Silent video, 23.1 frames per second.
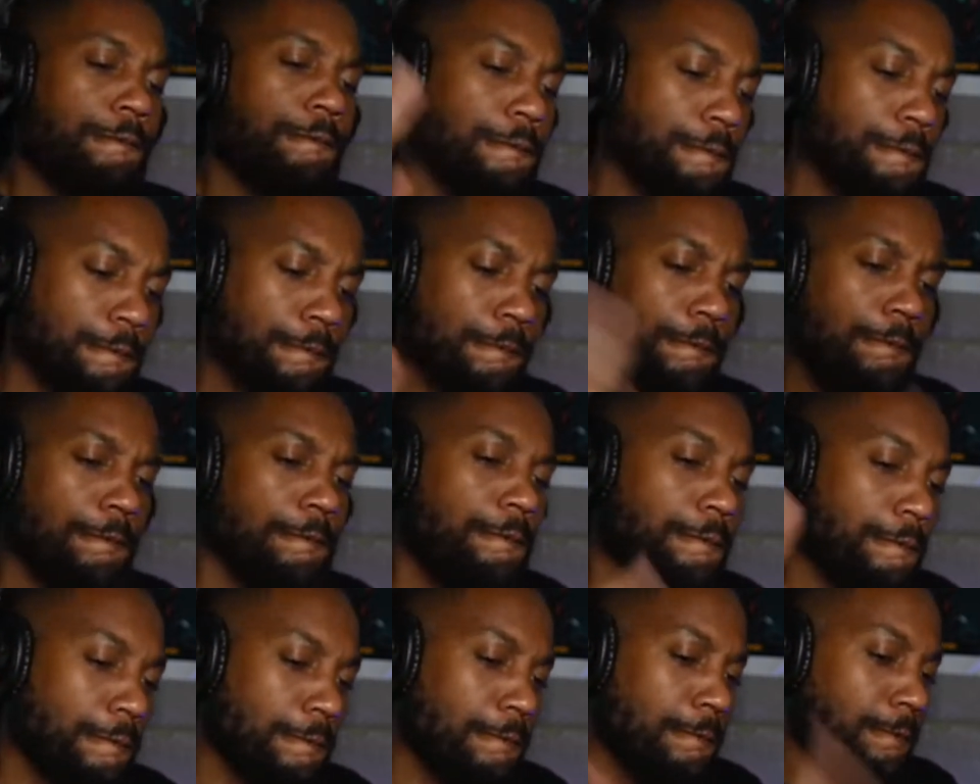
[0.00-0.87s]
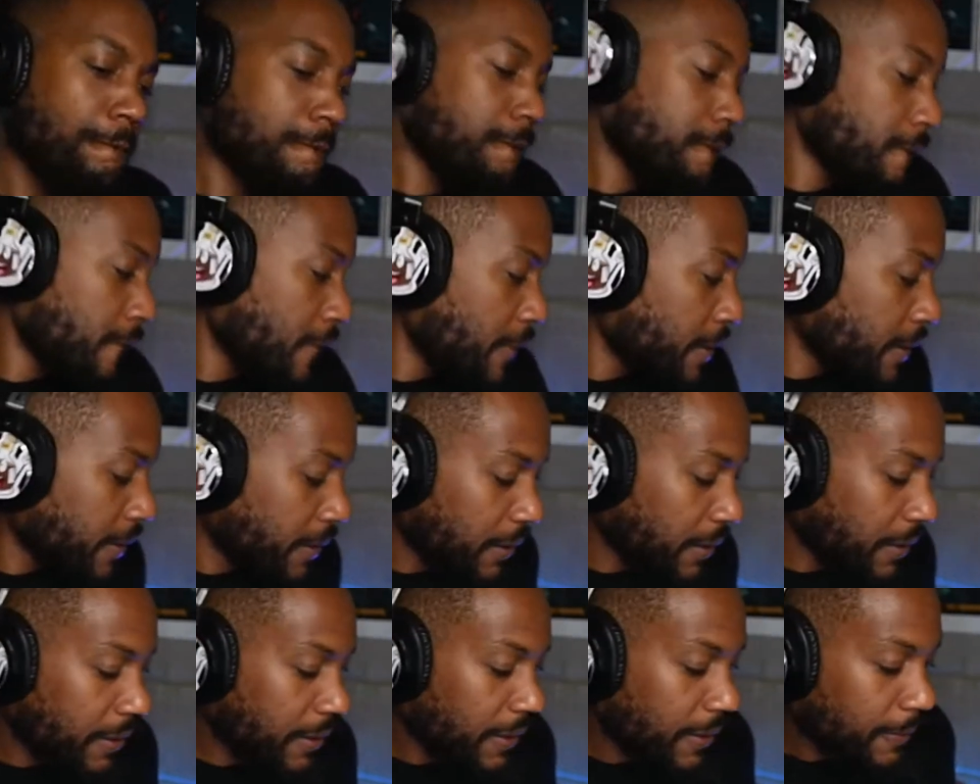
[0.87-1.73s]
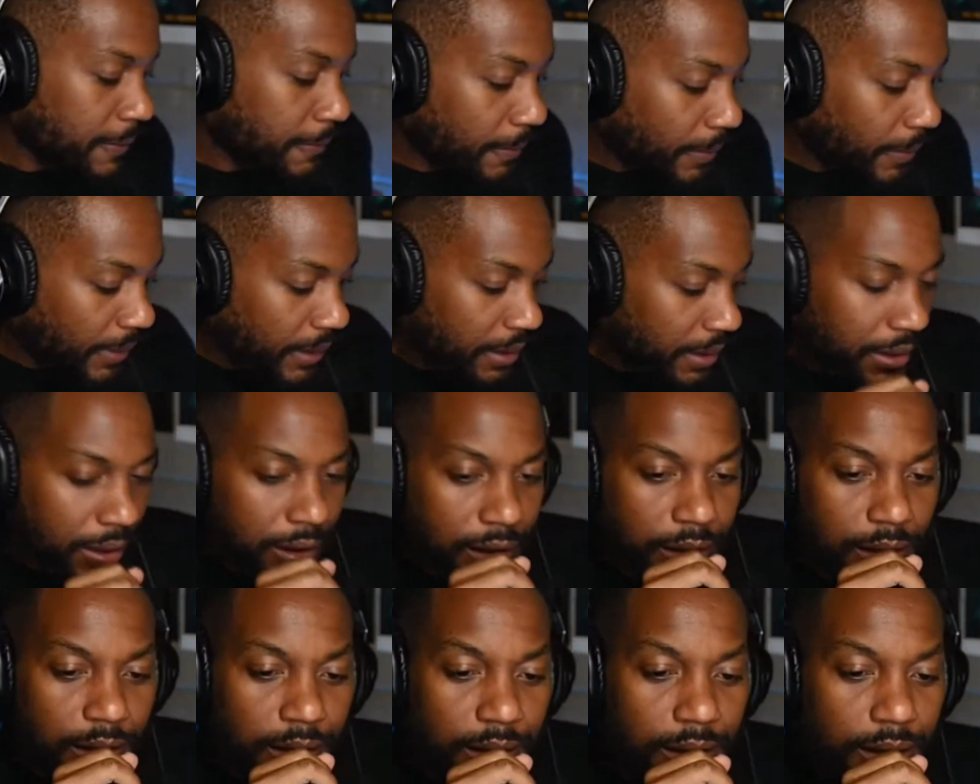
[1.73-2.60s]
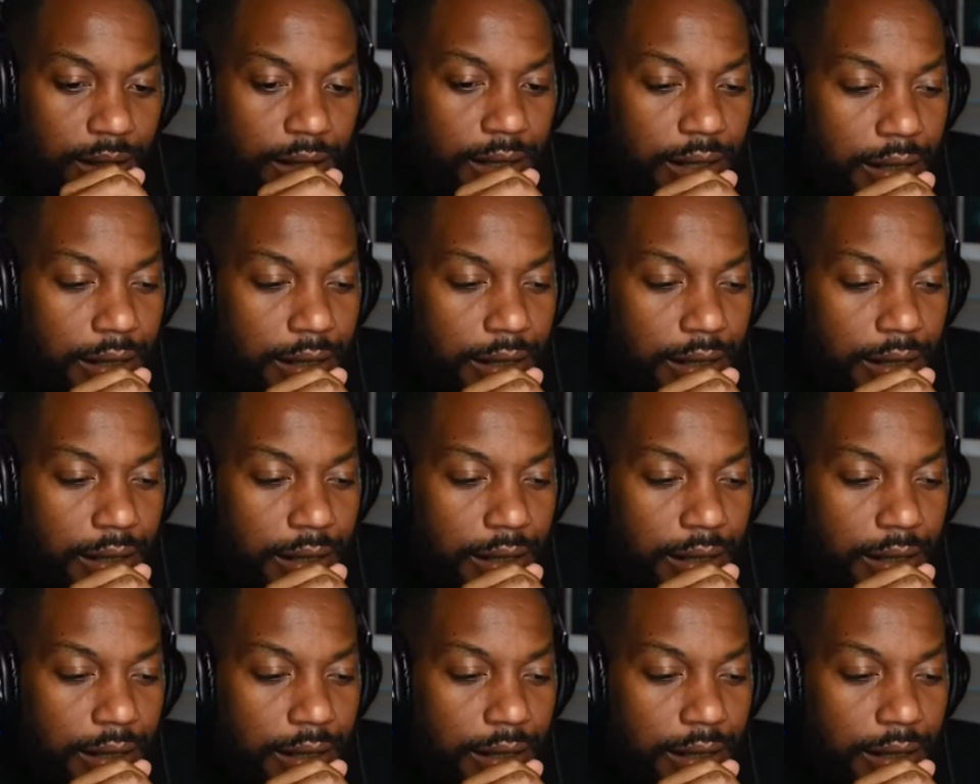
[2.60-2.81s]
I know I can't get no easy. I know.